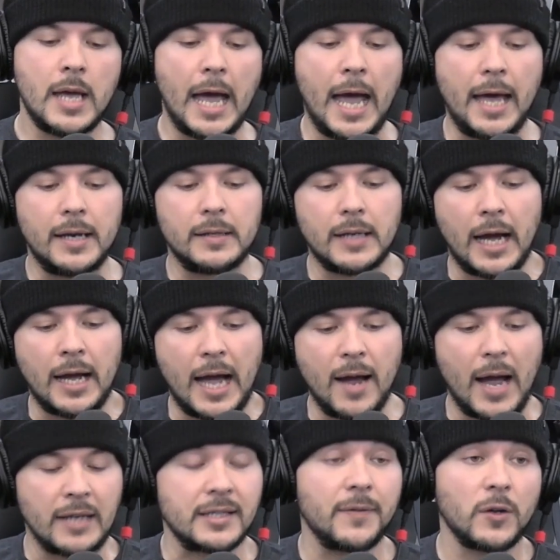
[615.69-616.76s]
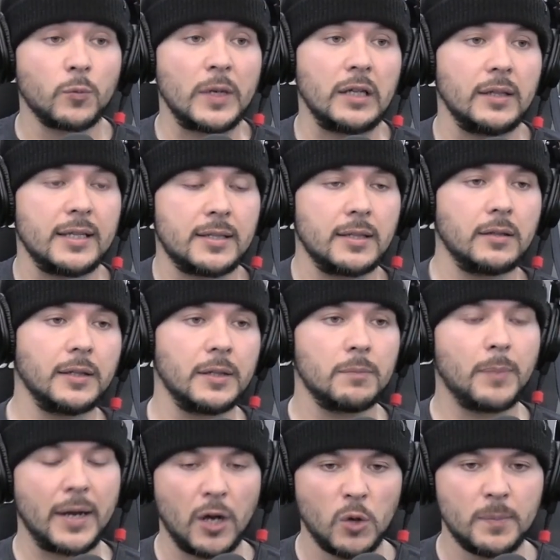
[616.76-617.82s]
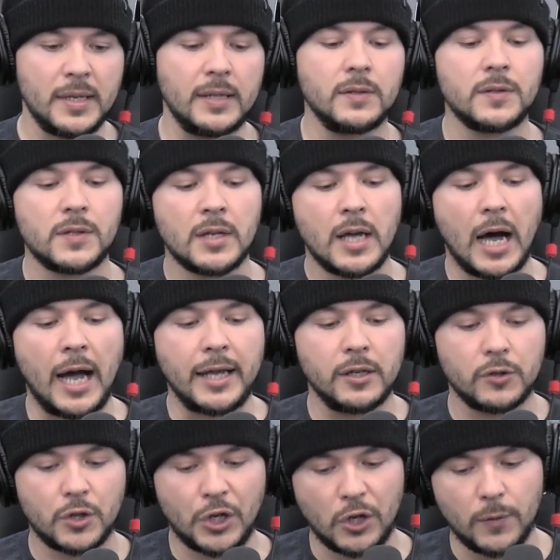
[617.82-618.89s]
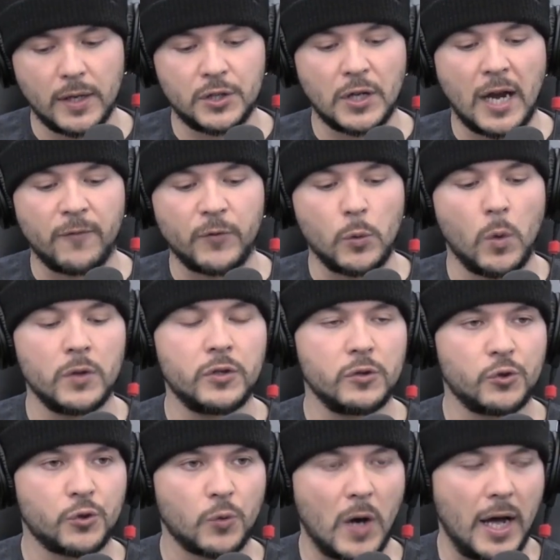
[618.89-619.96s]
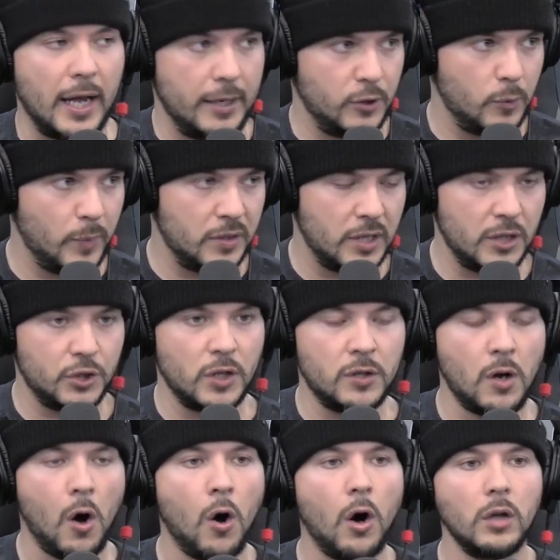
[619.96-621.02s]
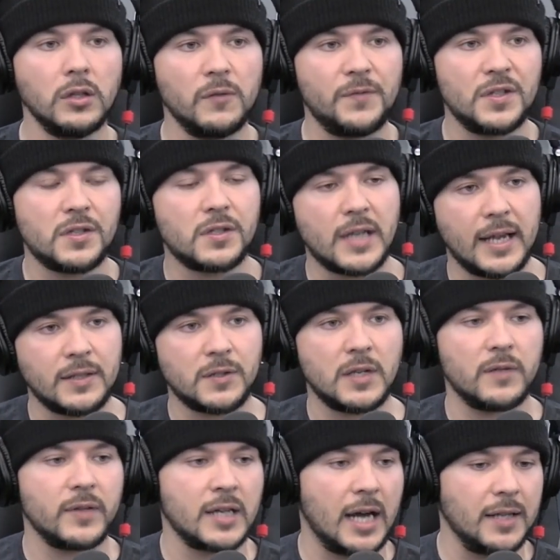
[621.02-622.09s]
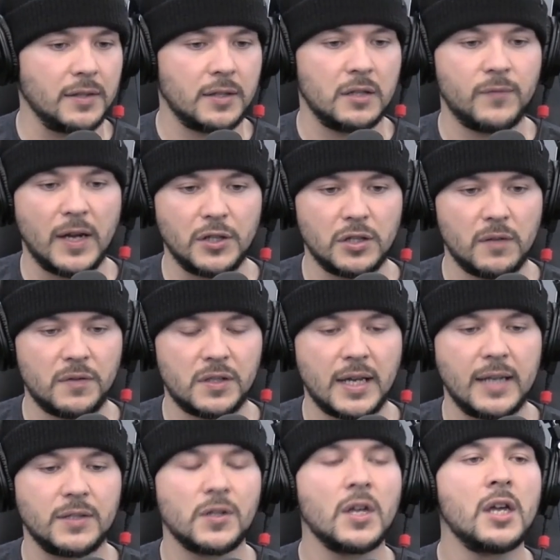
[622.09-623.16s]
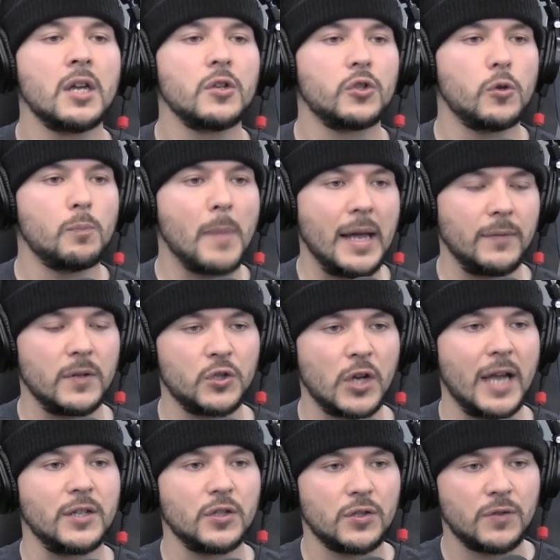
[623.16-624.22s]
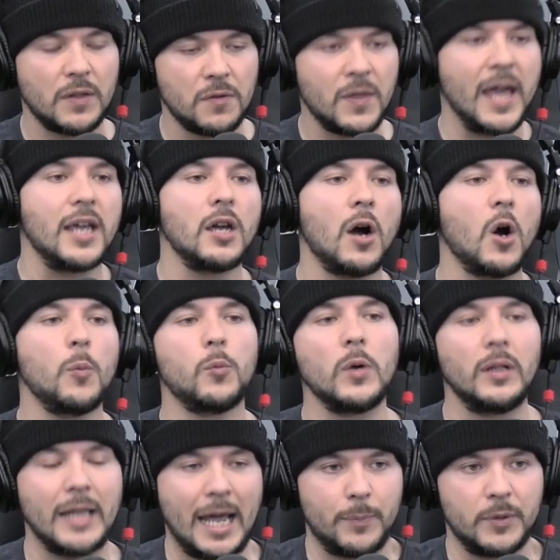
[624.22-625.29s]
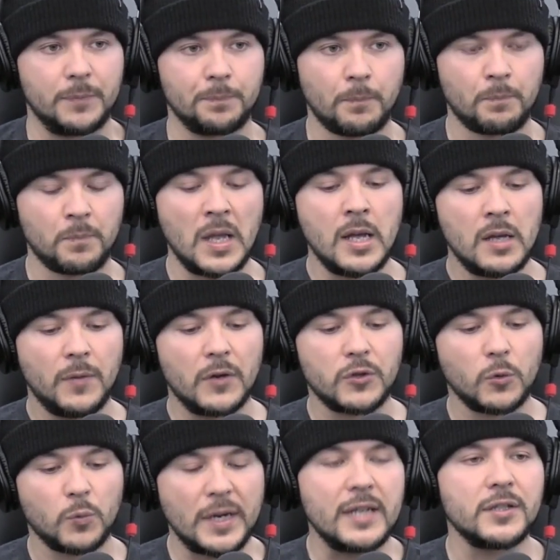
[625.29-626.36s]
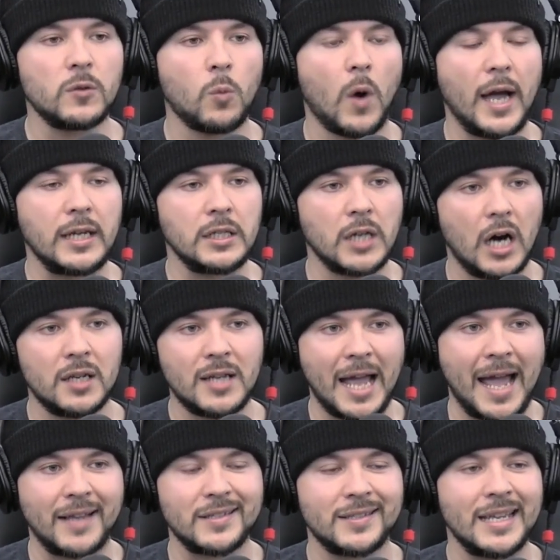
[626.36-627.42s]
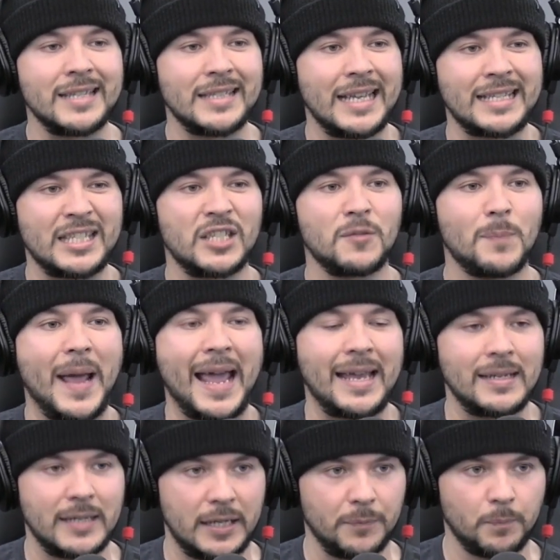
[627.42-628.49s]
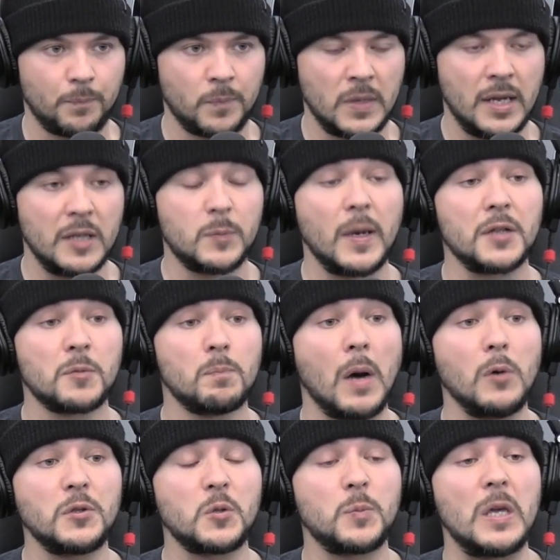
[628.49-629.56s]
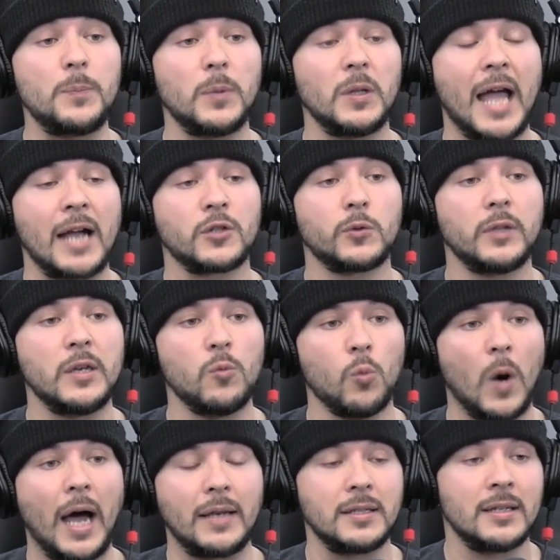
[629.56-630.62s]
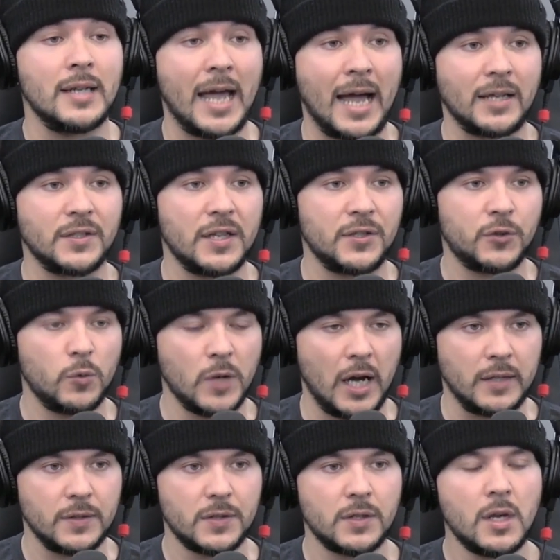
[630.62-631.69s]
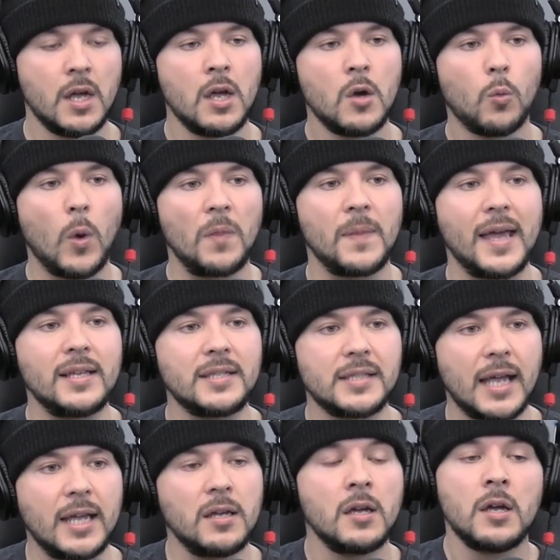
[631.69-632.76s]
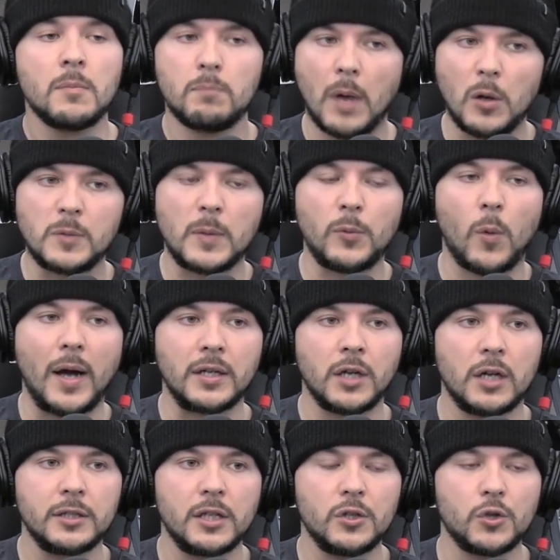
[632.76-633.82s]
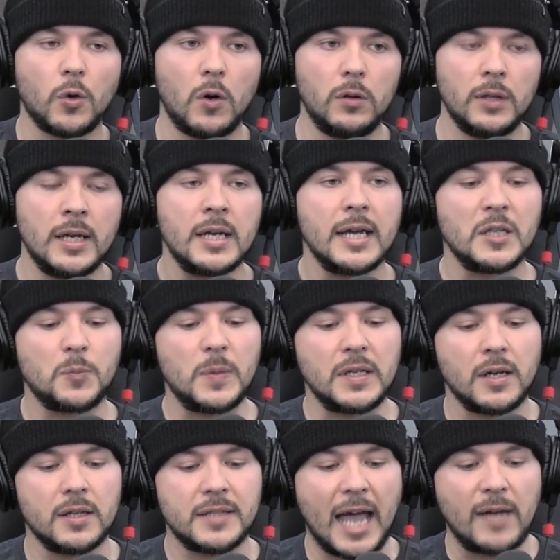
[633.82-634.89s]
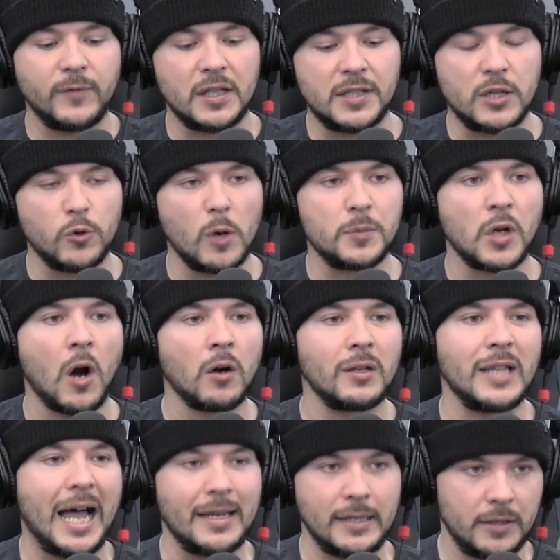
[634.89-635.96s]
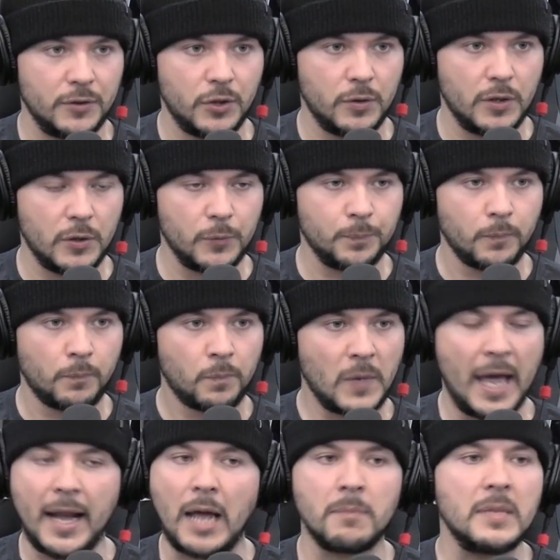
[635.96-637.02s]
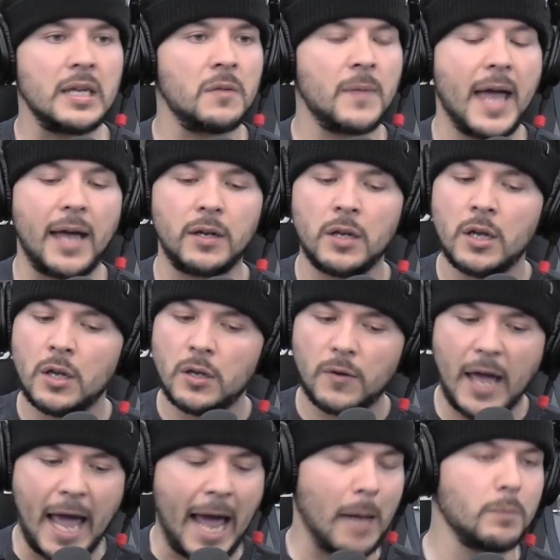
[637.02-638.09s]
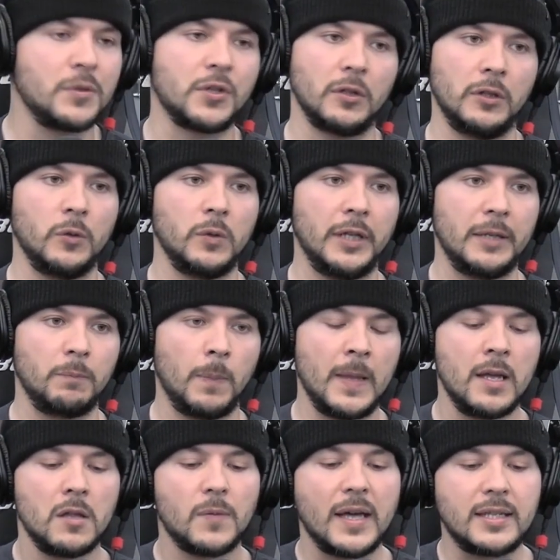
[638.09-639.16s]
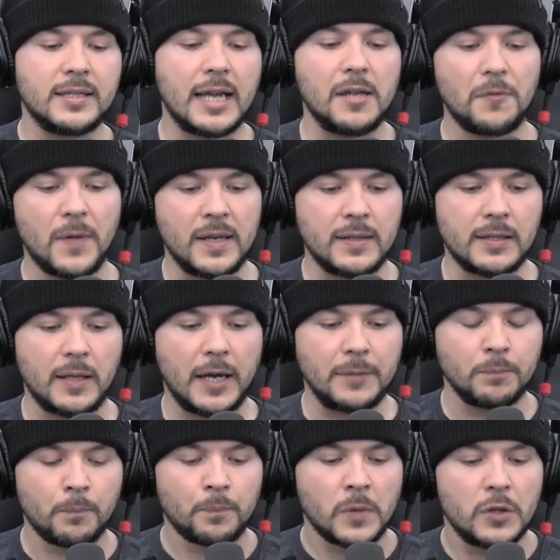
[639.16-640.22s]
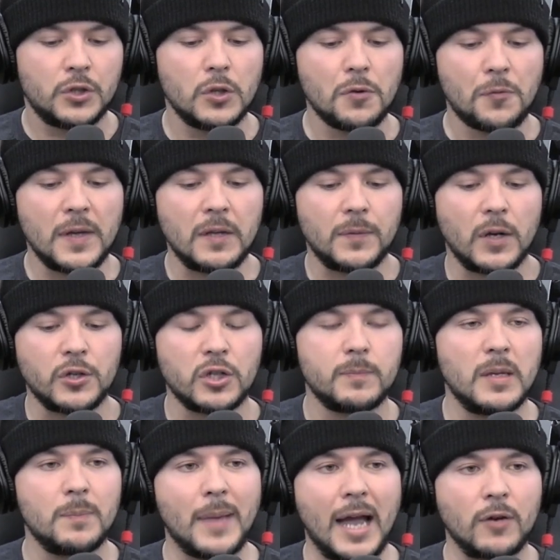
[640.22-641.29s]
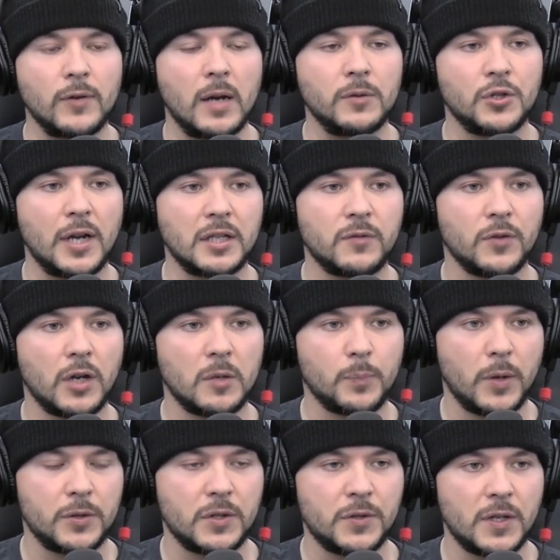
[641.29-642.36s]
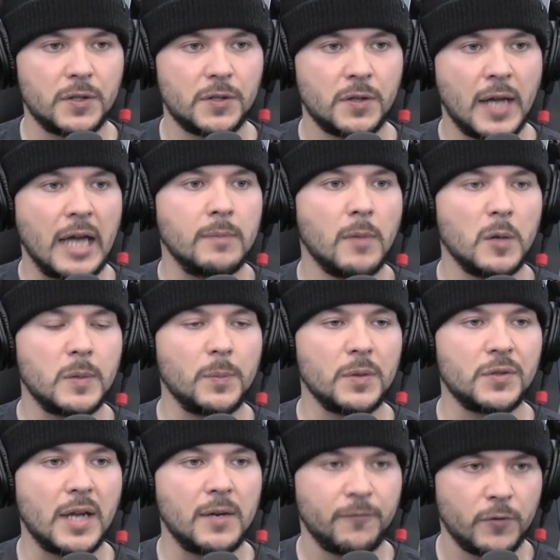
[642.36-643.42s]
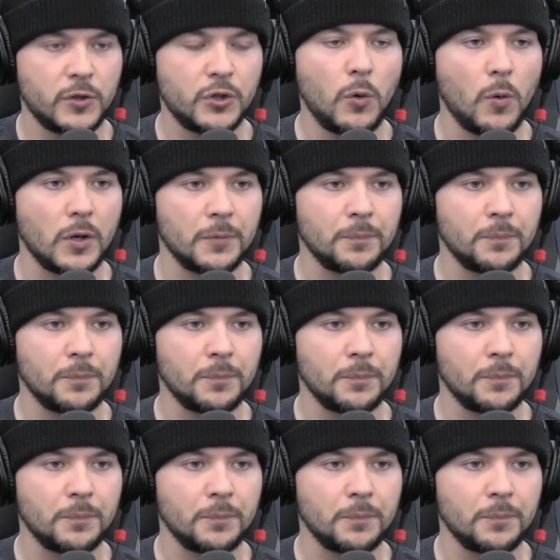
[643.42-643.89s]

And I, I, say that realistically. By all means, I encourage everyone to try to petition all of the states to have a con- convention of states to make the changes that they hope will happen. There's a reason why gun access is expanding. It's because most people actually want access to mm guns. When they say most people want gun control, it's because advocacy groups are lying to you. And I mean that absolutely. They say things like, do you think there should be background checks for gun purchases? And most people say, for sure.